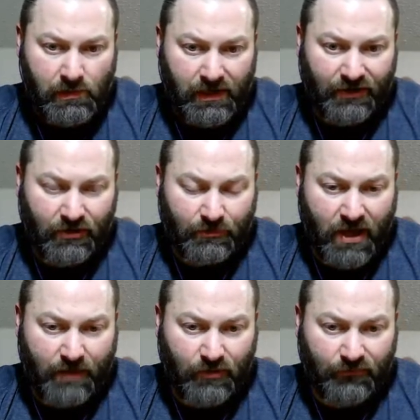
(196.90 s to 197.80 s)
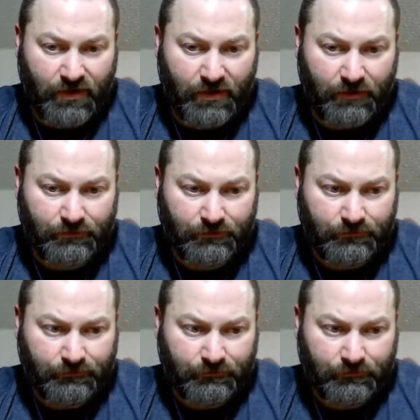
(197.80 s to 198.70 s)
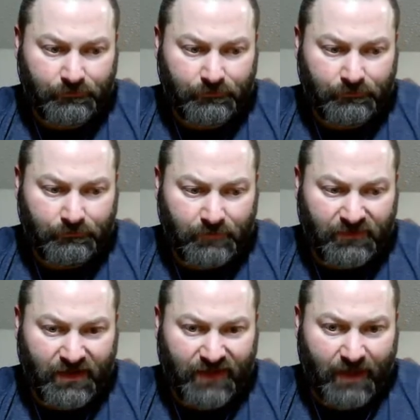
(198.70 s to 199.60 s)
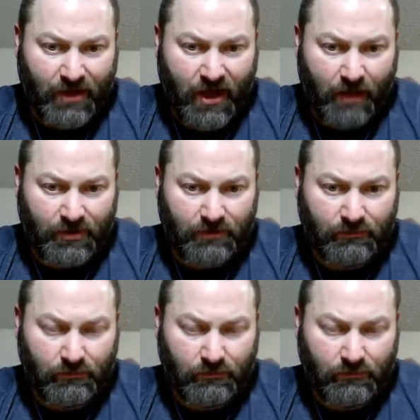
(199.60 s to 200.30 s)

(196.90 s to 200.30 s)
Got another Muhammad over here. It's not that Muhammad.